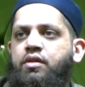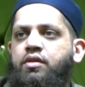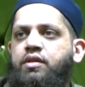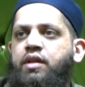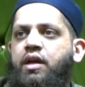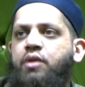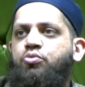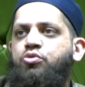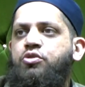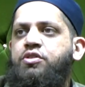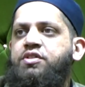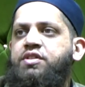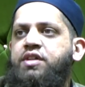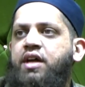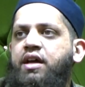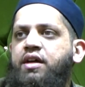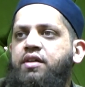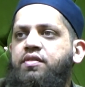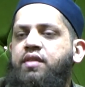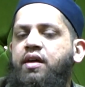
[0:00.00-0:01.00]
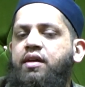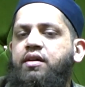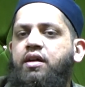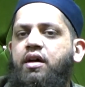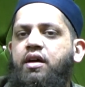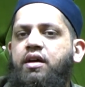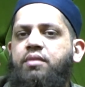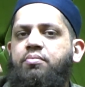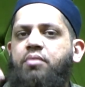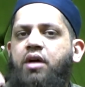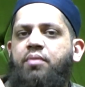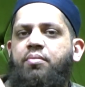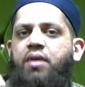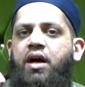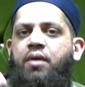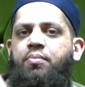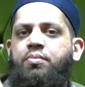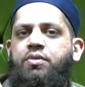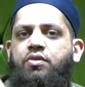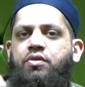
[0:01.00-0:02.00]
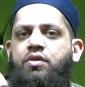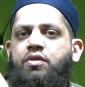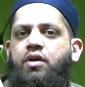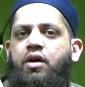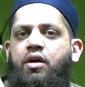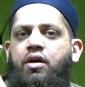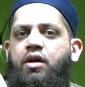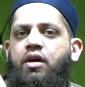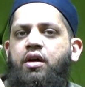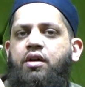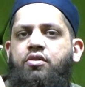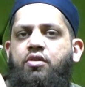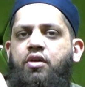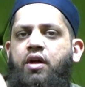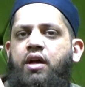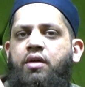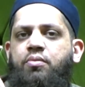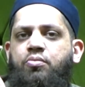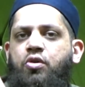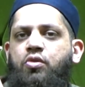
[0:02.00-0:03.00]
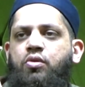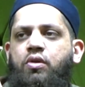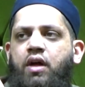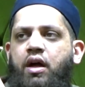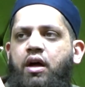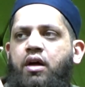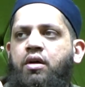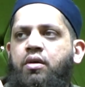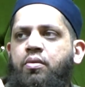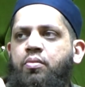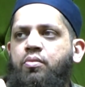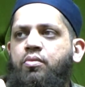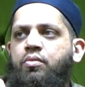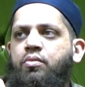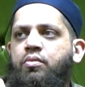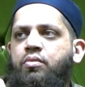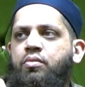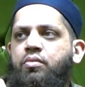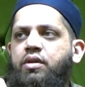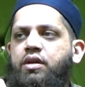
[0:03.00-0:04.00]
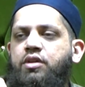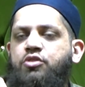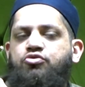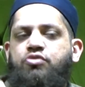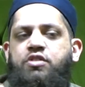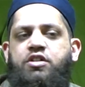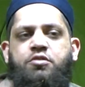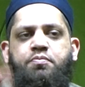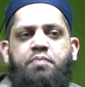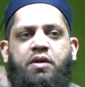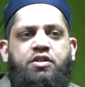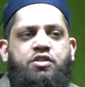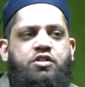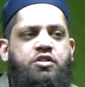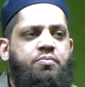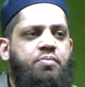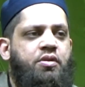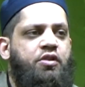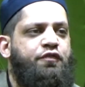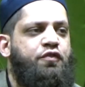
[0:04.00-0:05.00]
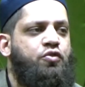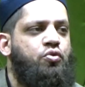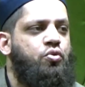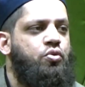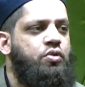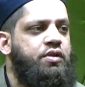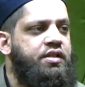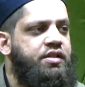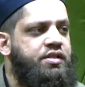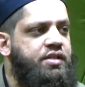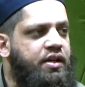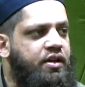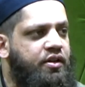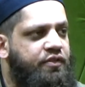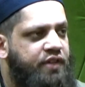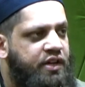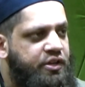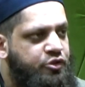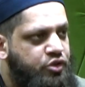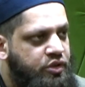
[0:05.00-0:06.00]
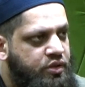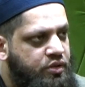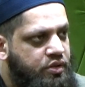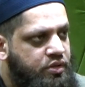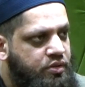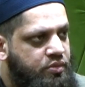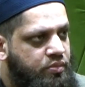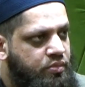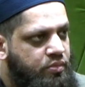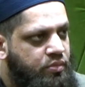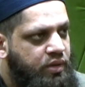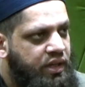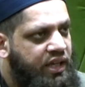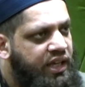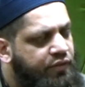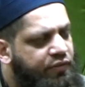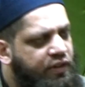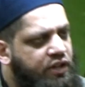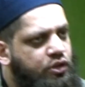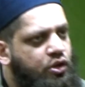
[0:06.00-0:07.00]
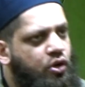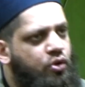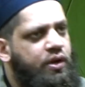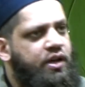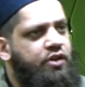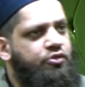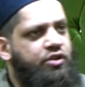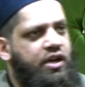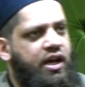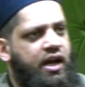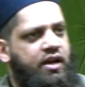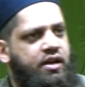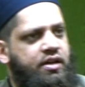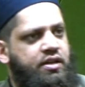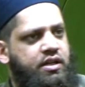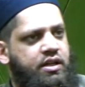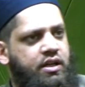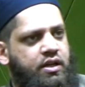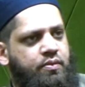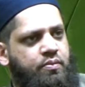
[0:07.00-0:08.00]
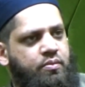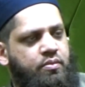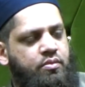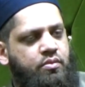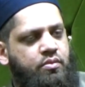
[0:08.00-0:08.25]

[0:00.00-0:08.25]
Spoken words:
they would say that Imam Ahmad Rida Khan rahimahullah is responsible for all these innovations. Even though in reality,